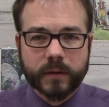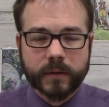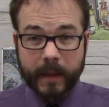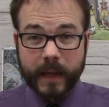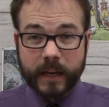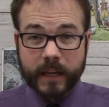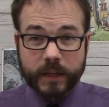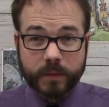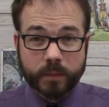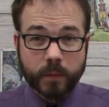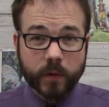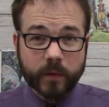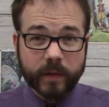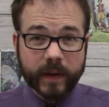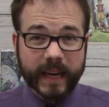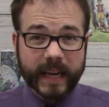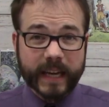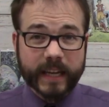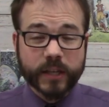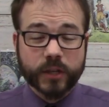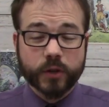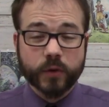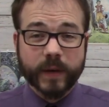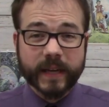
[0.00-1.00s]
And he's
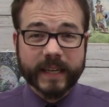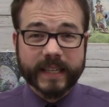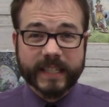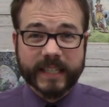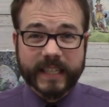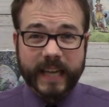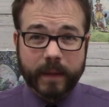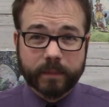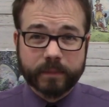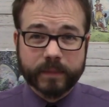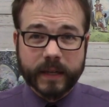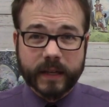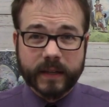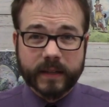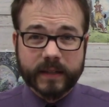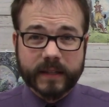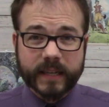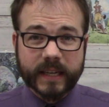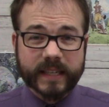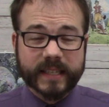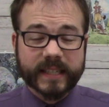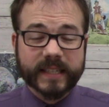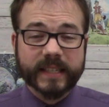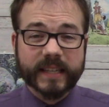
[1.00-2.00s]
moving into
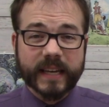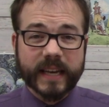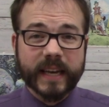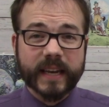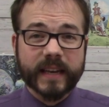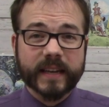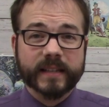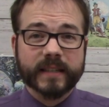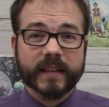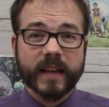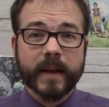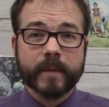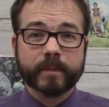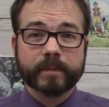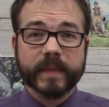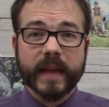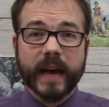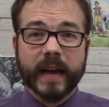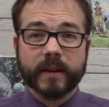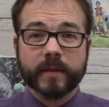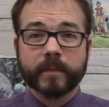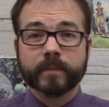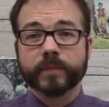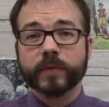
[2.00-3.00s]
acceptance. He sees
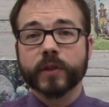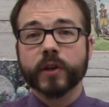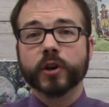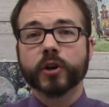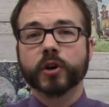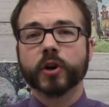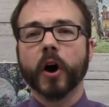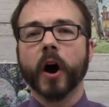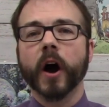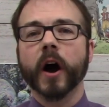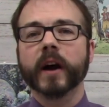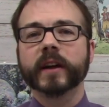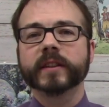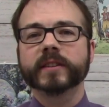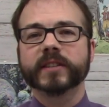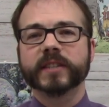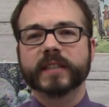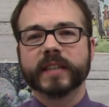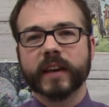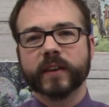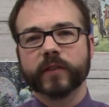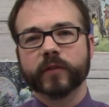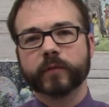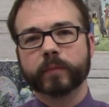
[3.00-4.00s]
that the
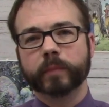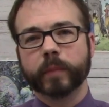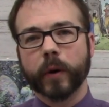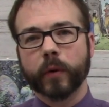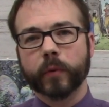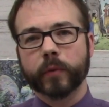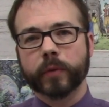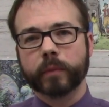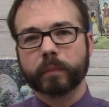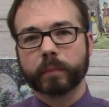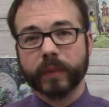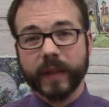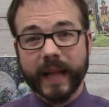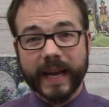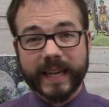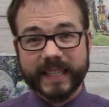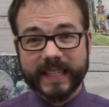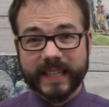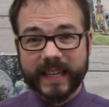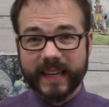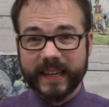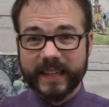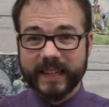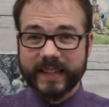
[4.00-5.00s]
gods give both
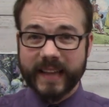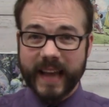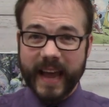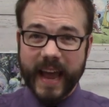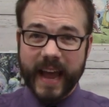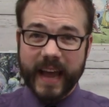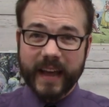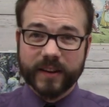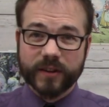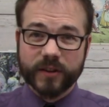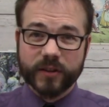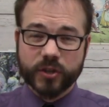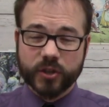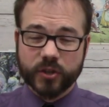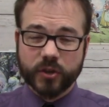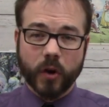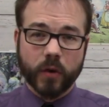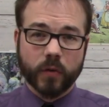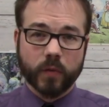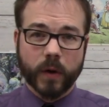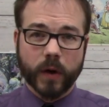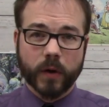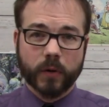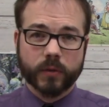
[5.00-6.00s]
blessings and
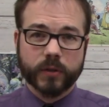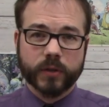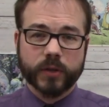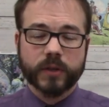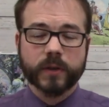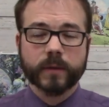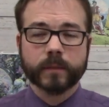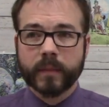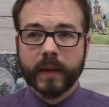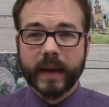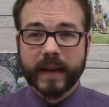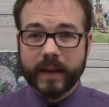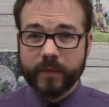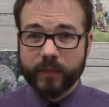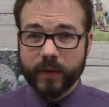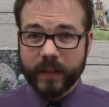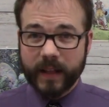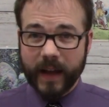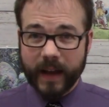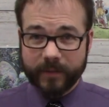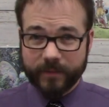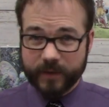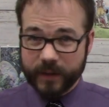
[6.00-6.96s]
sorrows. And every life